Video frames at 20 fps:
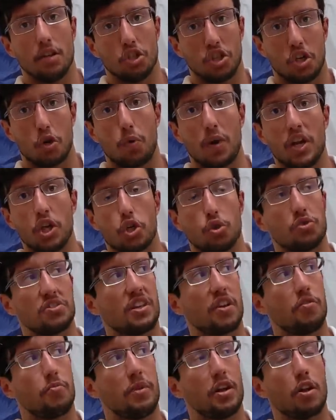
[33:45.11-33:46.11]
generations
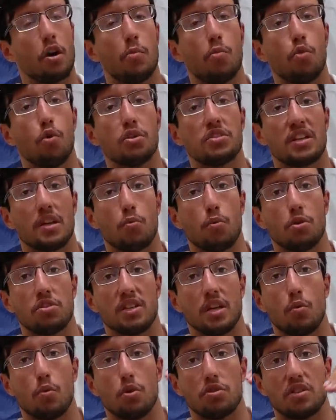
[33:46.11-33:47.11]
have become worse and worse
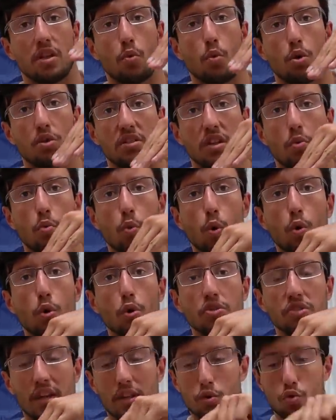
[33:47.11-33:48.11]
and worse and worse and
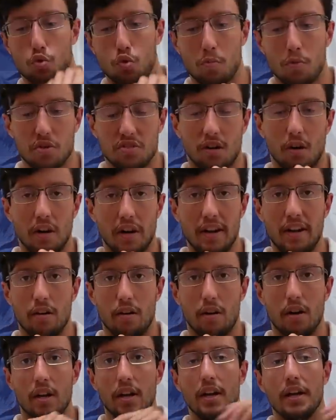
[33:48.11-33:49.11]
worse, and Zoomers are
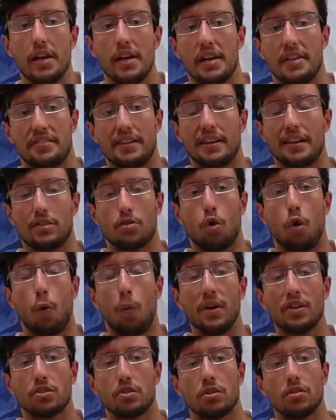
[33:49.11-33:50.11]
here. It's that it's
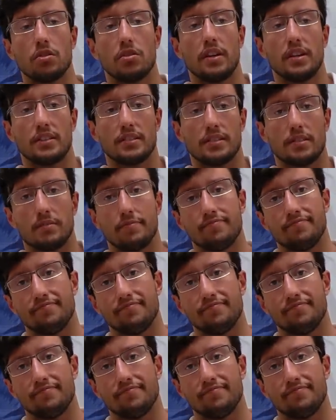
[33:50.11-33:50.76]
always done this.